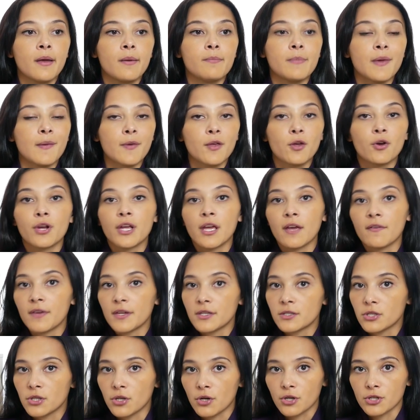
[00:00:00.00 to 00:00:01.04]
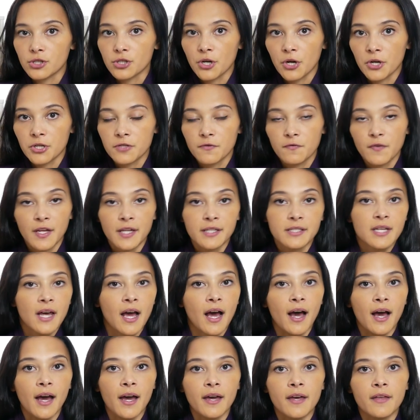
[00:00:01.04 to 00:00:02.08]
maybe you're giving to your church via
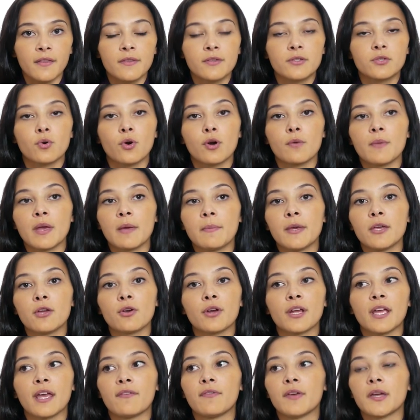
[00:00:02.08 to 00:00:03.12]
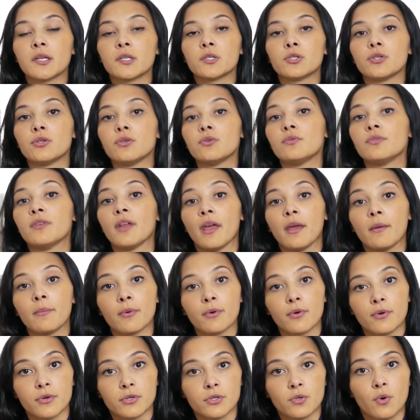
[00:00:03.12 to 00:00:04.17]
tithes, or maybe you're giving to
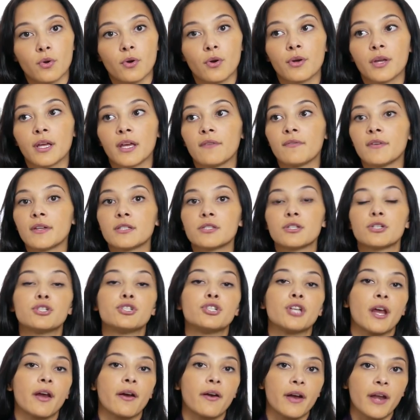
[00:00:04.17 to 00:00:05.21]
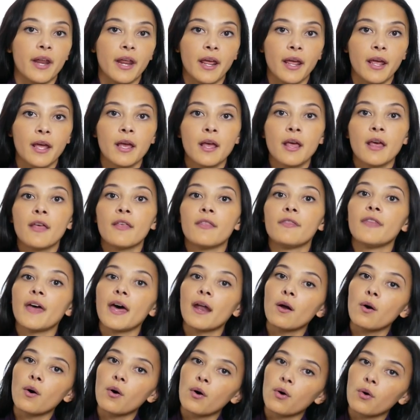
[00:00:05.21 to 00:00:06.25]
neighbors, or you're giving to charity.
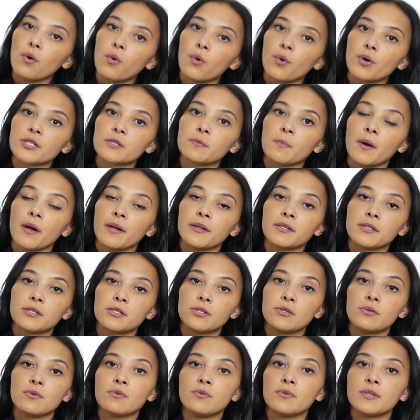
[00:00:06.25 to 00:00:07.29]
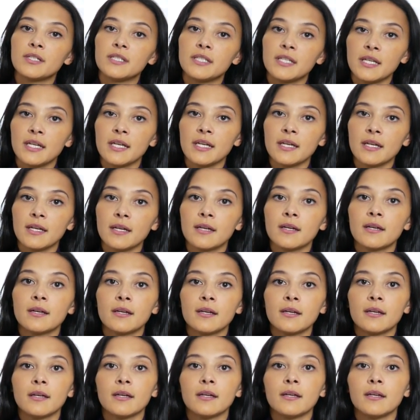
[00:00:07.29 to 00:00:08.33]
That all corresponds to the T
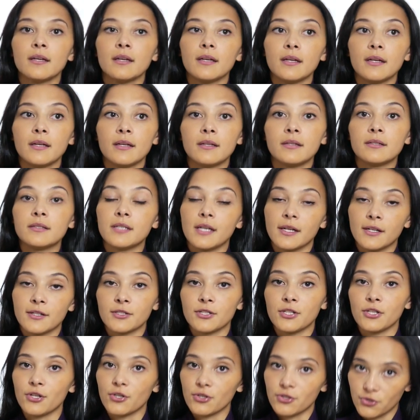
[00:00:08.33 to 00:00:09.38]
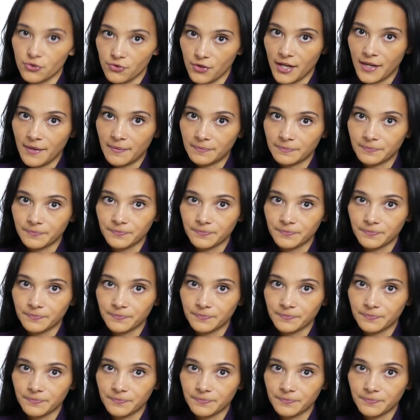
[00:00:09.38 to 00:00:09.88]
in tend to your tree.